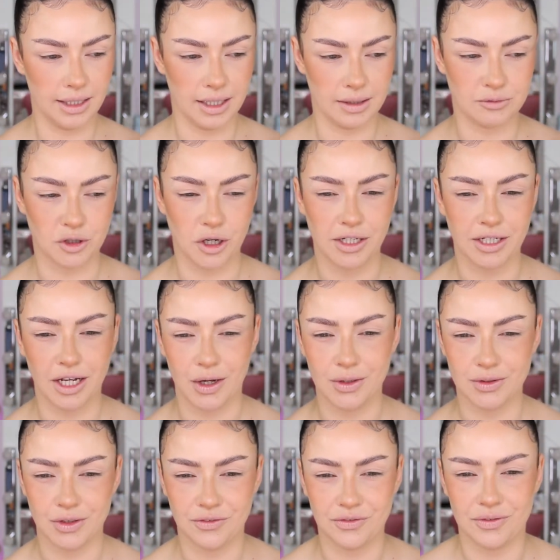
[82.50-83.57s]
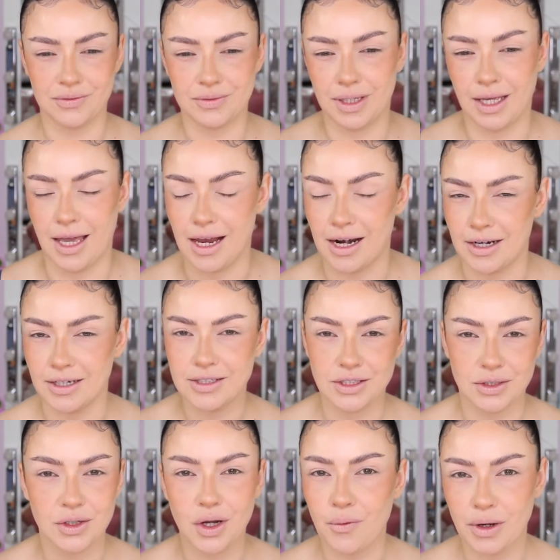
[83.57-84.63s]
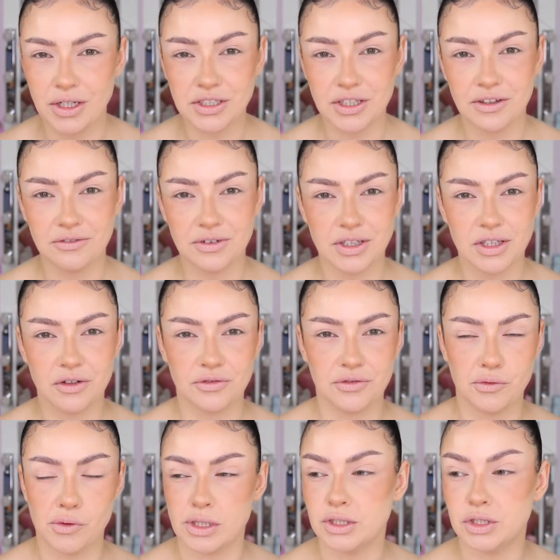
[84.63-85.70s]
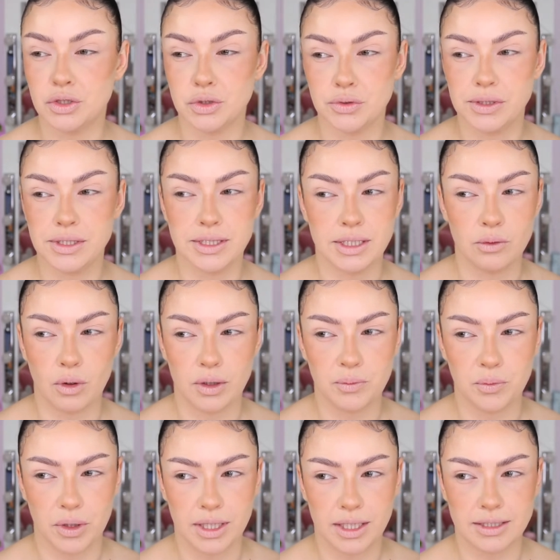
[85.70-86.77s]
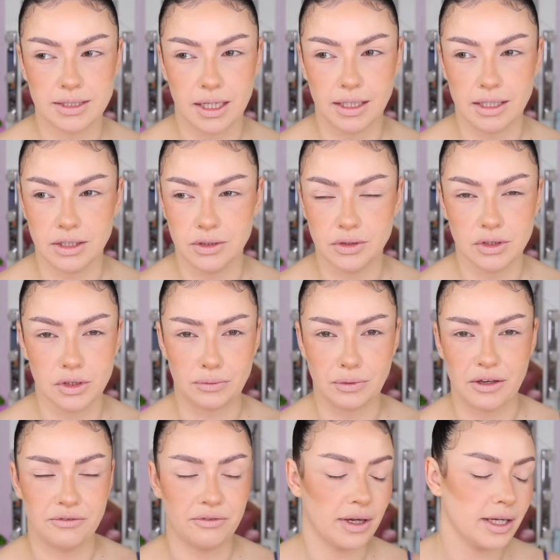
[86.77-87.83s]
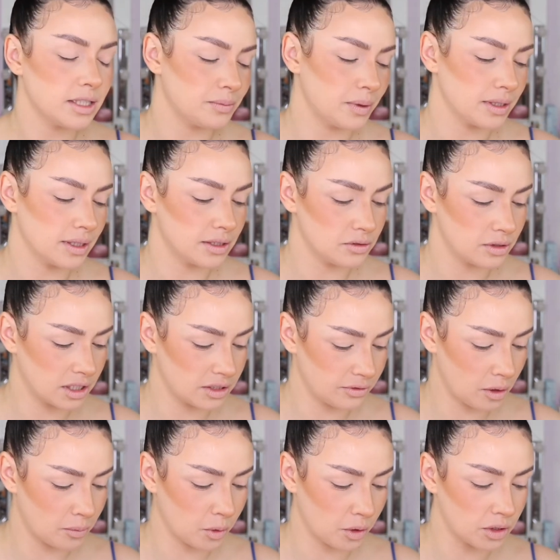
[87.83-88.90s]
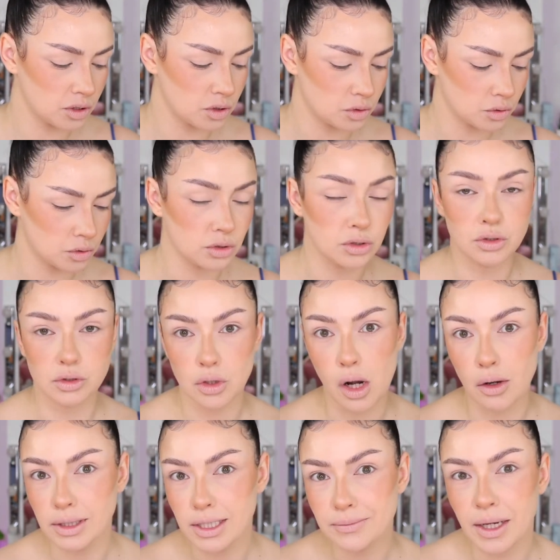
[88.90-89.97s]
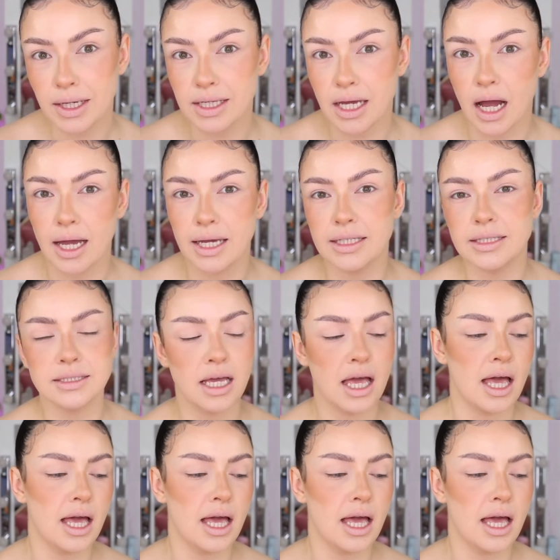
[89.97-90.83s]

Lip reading: I'm running out of air. So go watch that video if you want to see what products I used on my face. But in today's video, I'm going to do only my eyes.